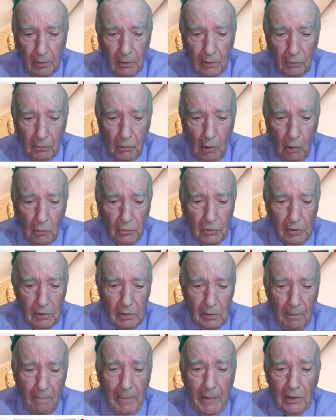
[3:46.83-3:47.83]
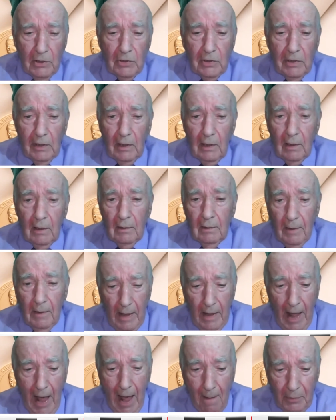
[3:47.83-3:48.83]
gross domestic
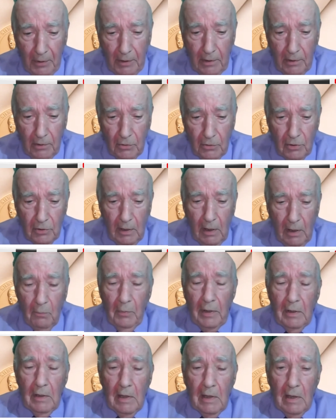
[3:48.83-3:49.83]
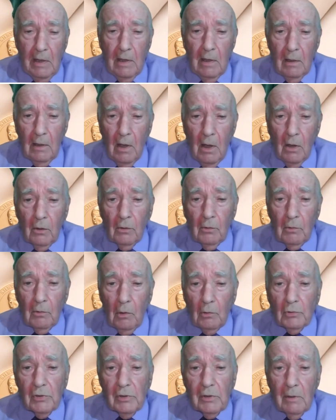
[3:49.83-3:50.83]
happiness, and we need
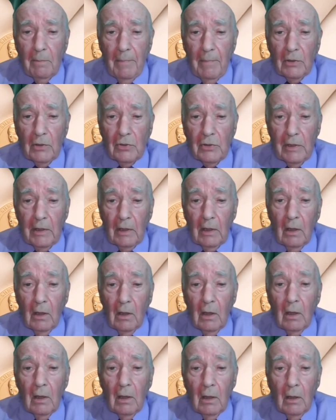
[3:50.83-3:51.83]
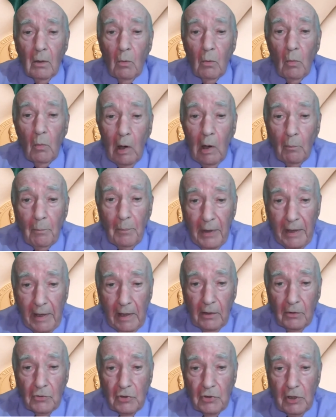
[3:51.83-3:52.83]
gross domestic
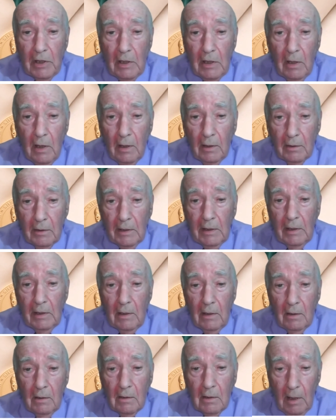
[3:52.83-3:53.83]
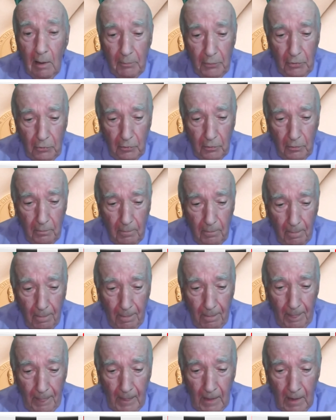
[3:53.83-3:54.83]
well-being, GDW.
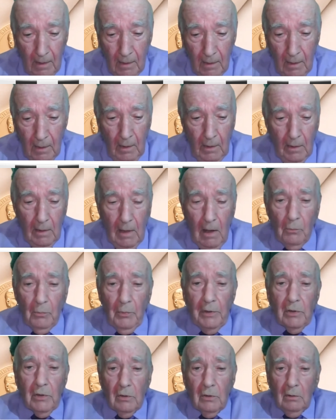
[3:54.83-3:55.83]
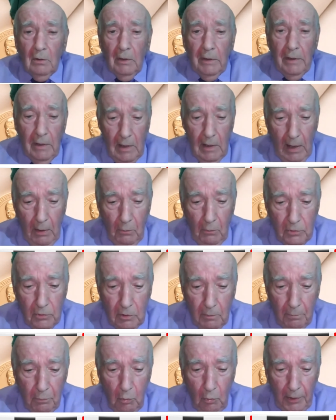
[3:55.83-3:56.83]
Now, recently, I was
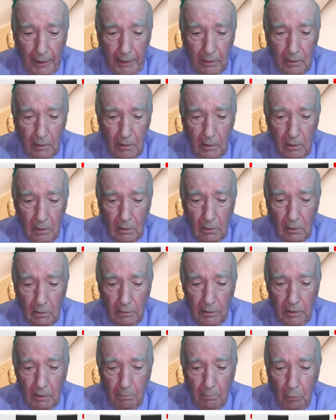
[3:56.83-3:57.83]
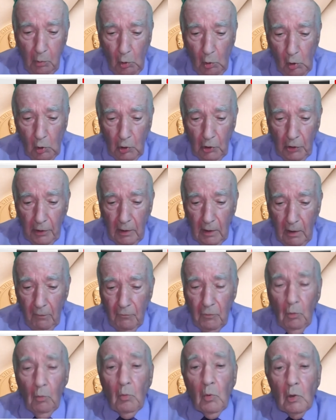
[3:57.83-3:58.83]
appointed to the board
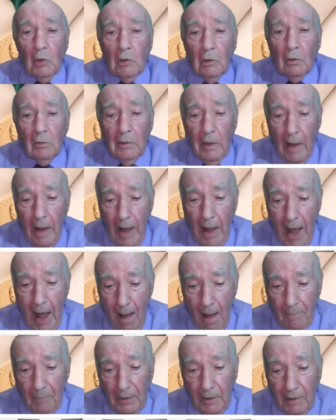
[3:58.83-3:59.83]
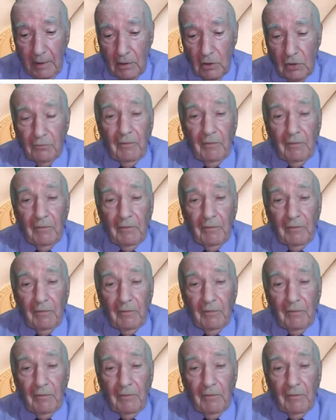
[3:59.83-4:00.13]
of the World Happiness